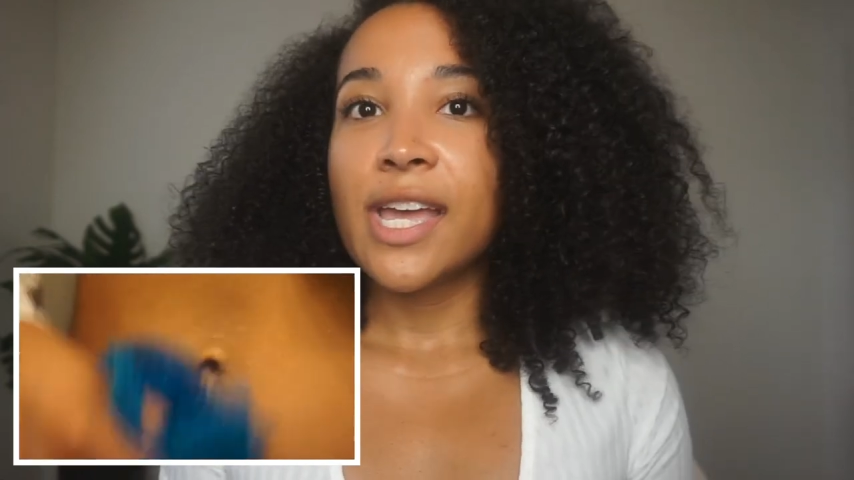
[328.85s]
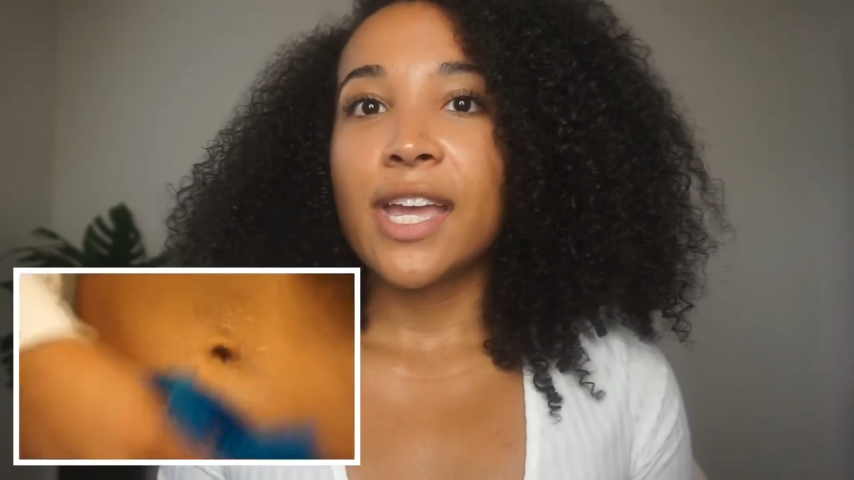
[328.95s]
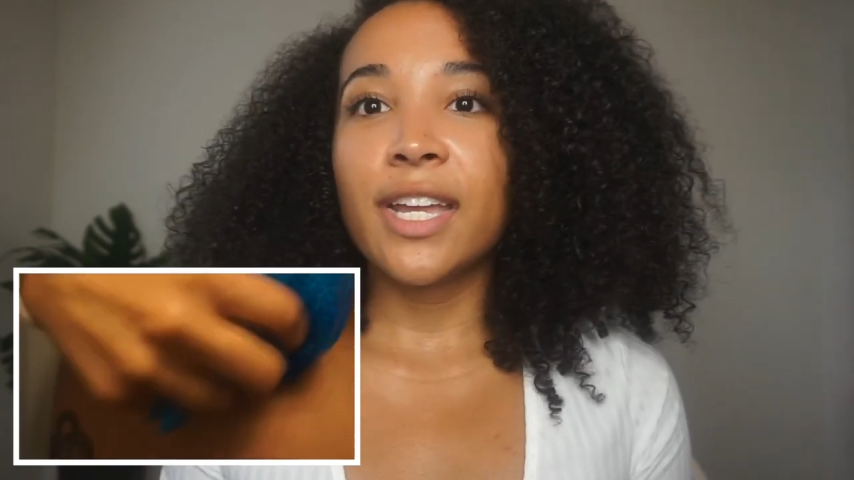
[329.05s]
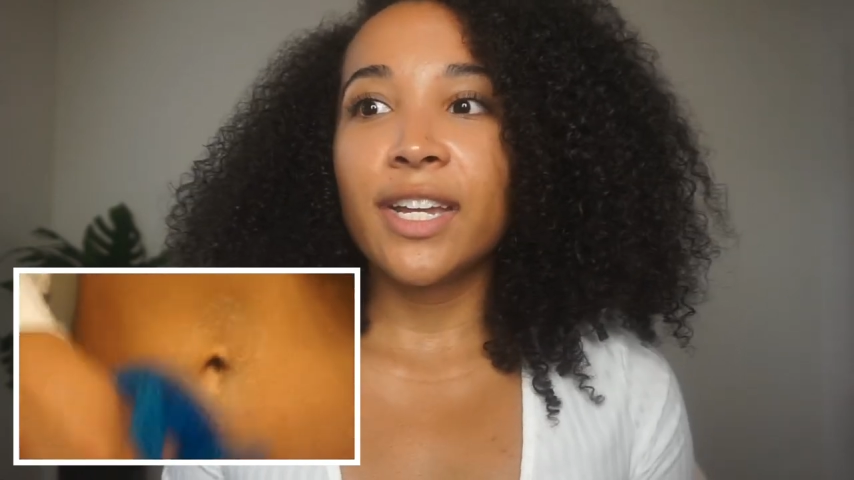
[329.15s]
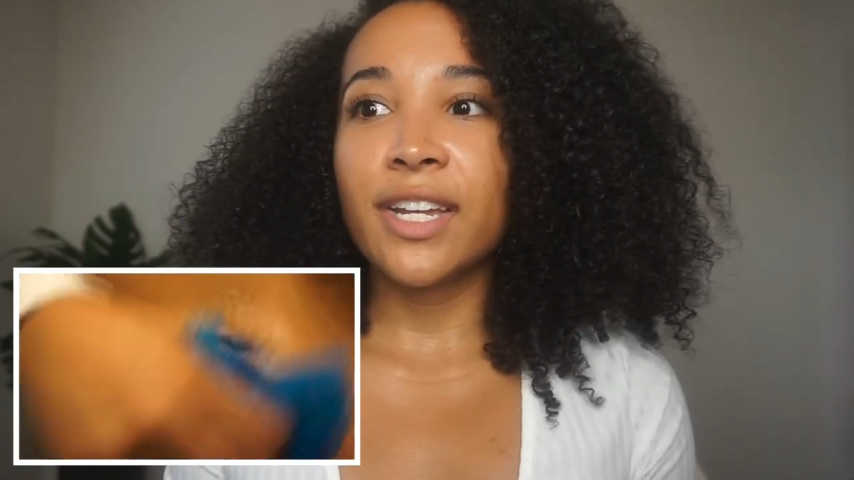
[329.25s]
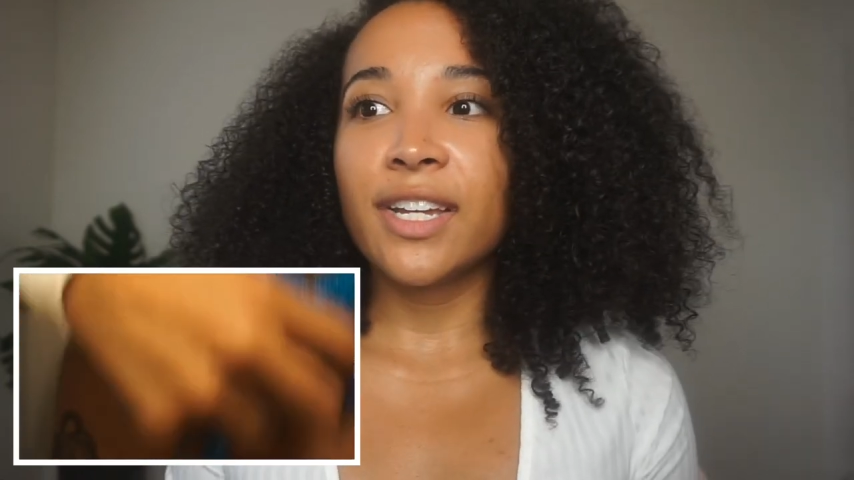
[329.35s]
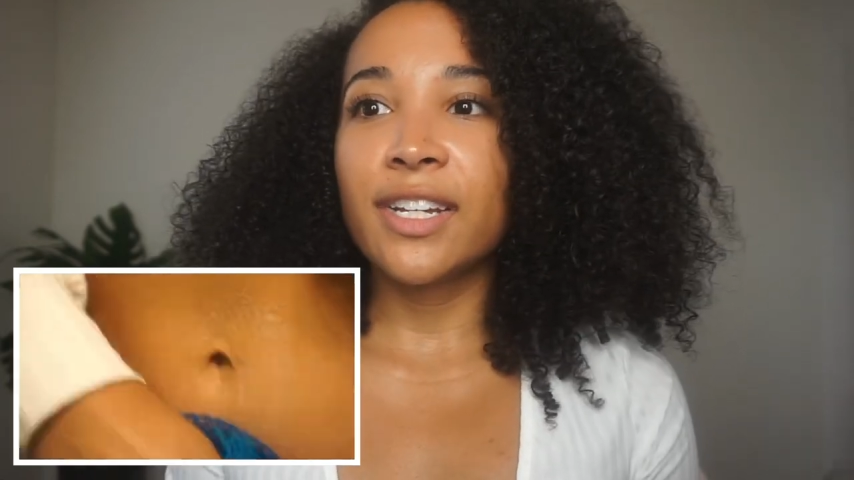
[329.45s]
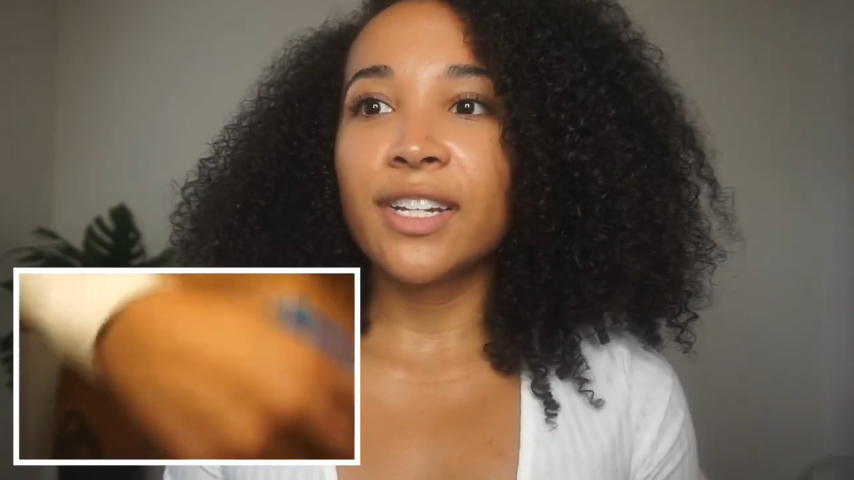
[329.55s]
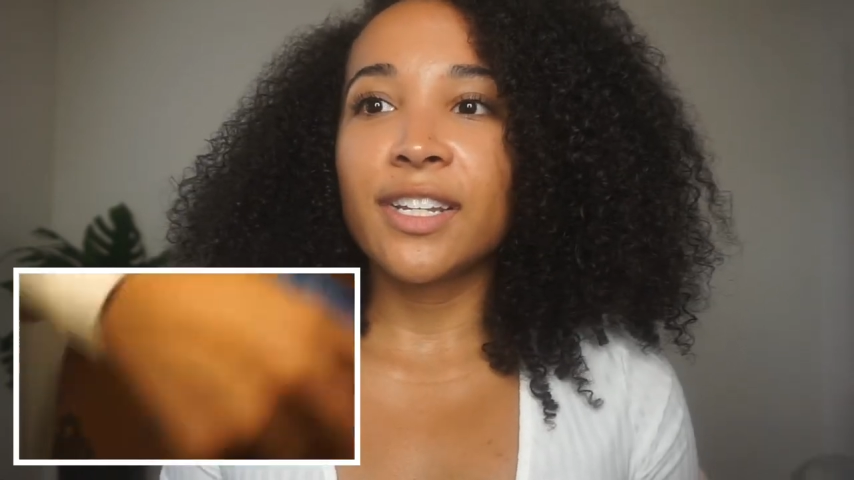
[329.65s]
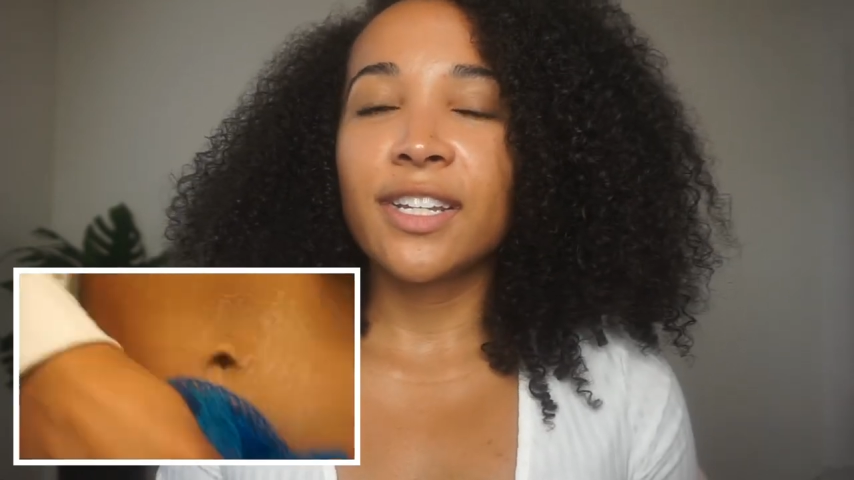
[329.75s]

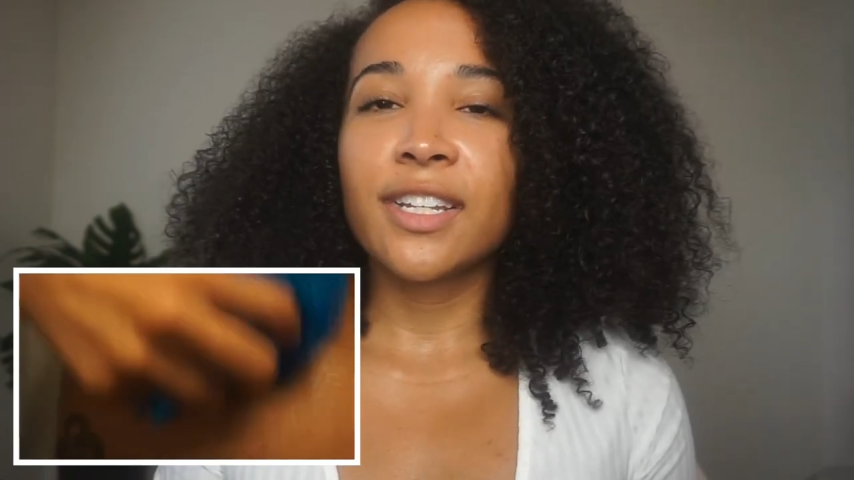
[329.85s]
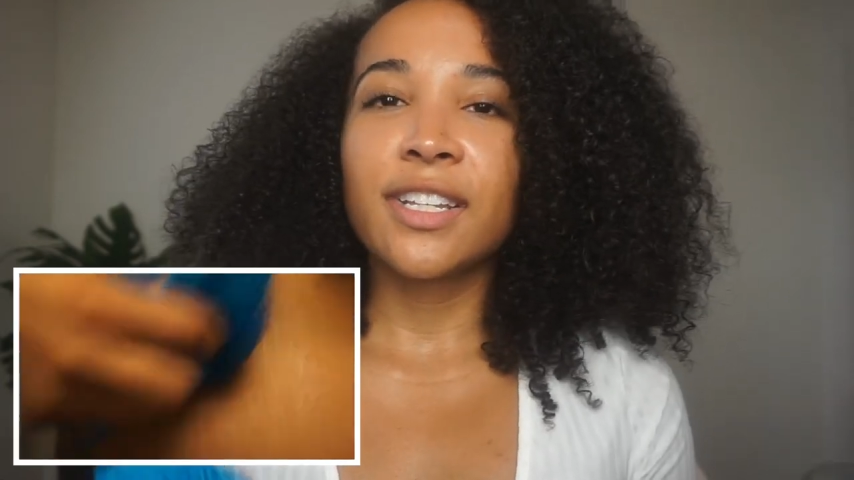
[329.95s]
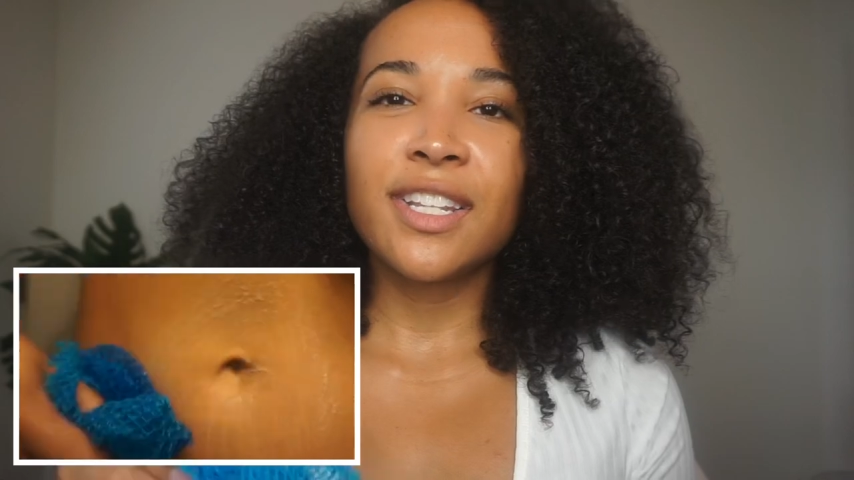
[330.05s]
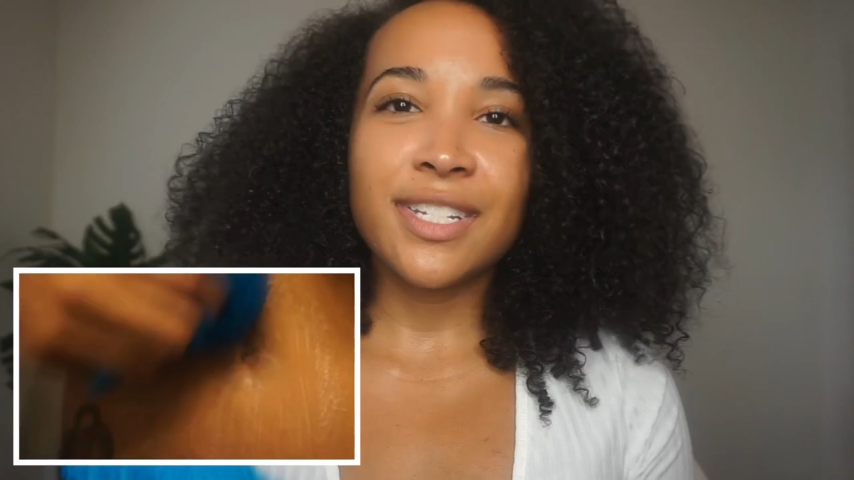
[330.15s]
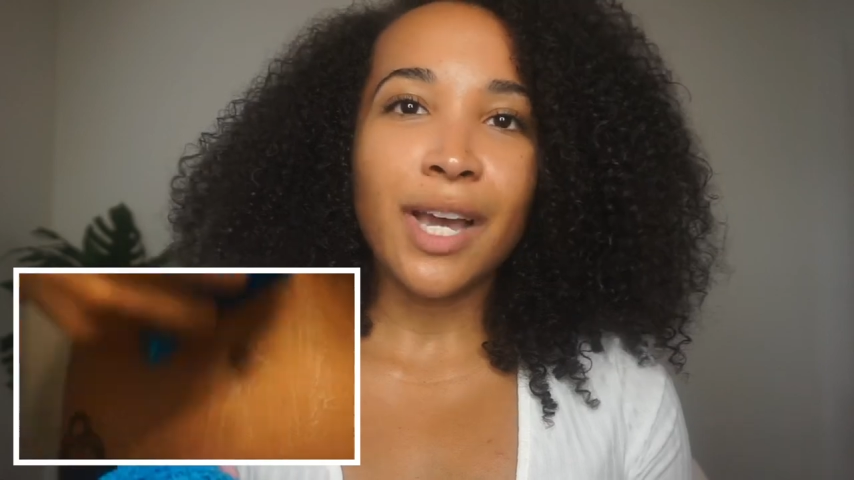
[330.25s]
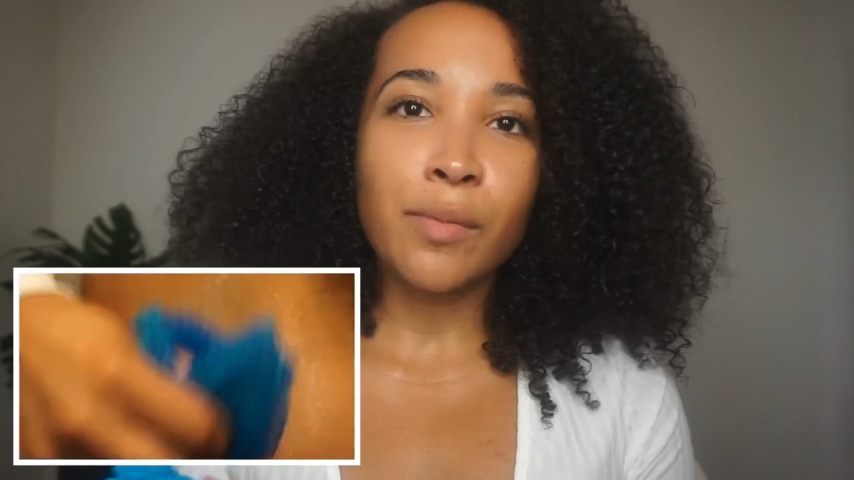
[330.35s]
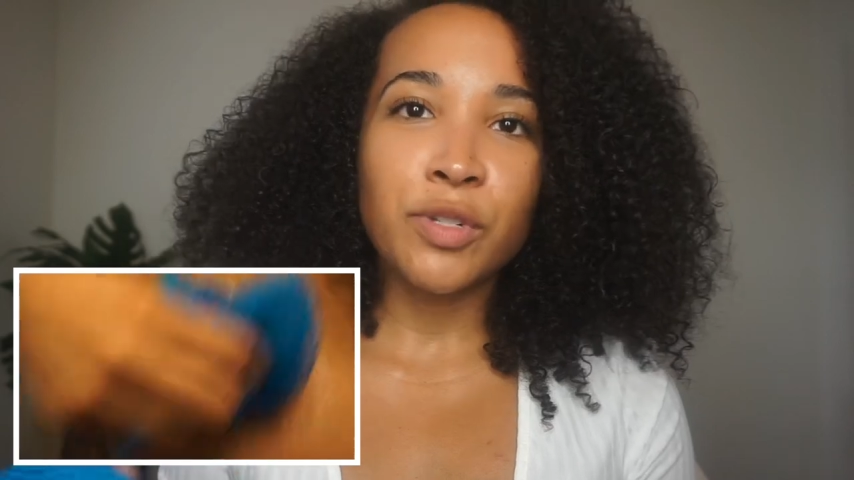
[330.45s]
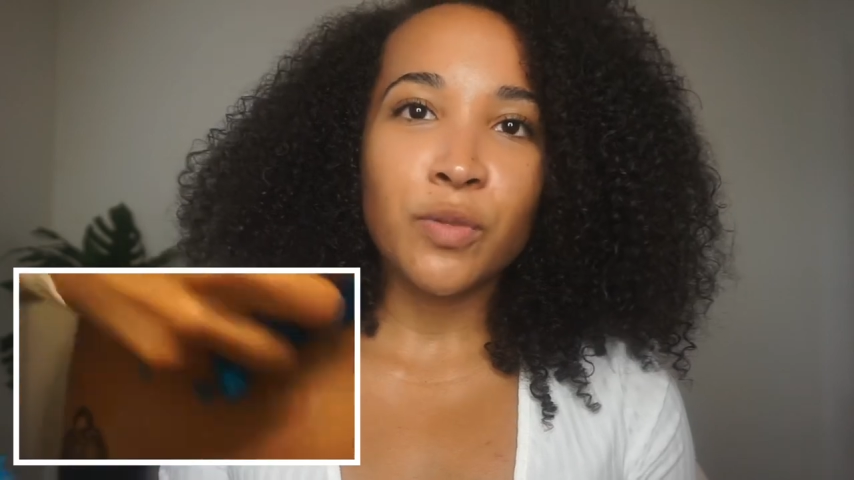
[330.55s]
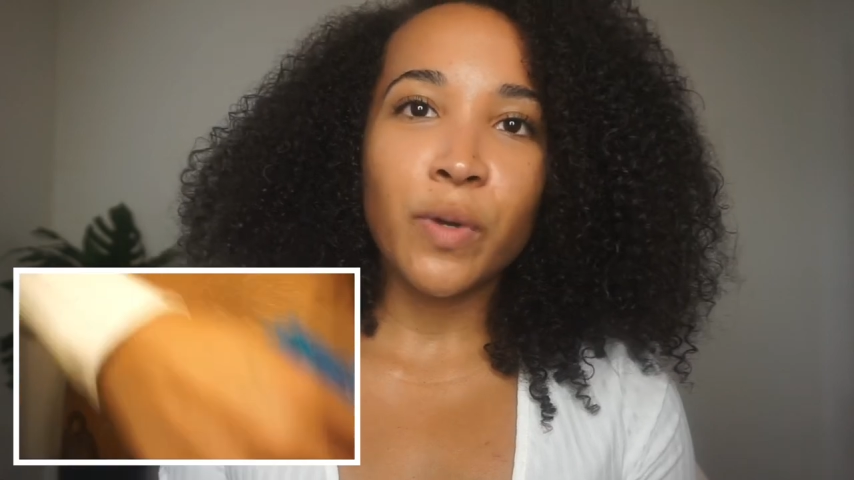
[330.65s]
And this helps